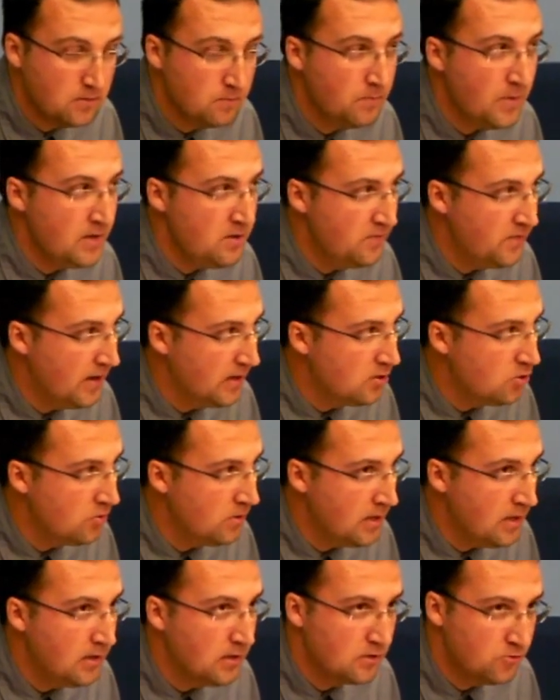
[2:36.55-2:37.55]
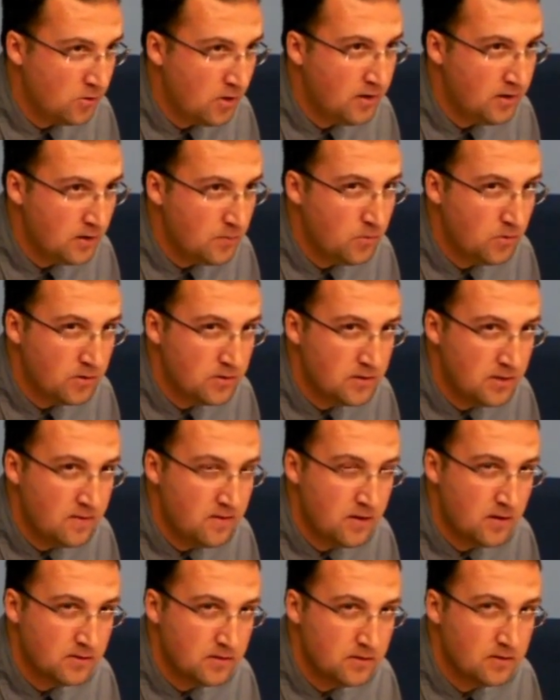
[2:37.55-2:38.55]
manufacturing electronic books and
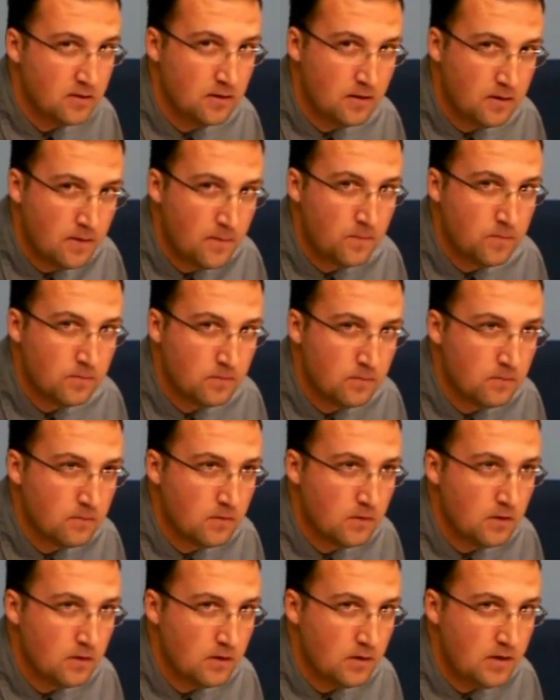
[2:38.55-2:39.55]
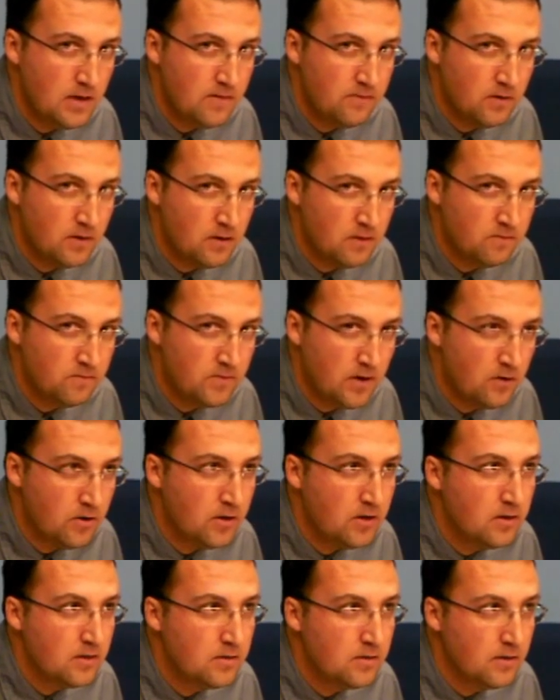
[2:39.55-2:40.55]
thus give a very
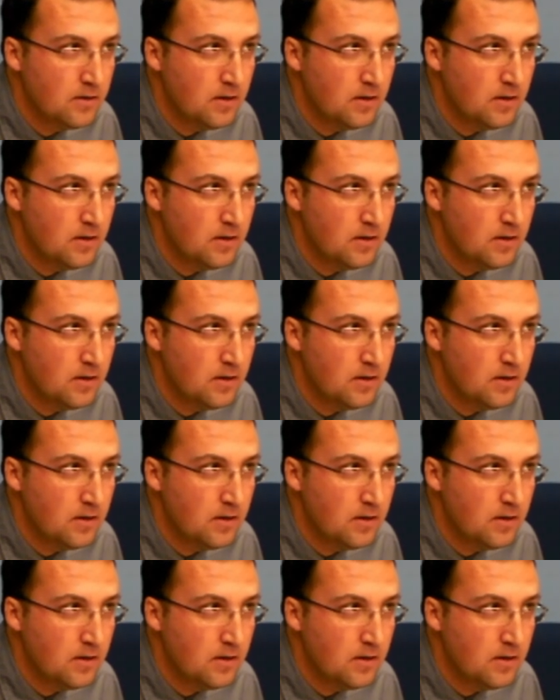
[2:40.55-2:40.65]
good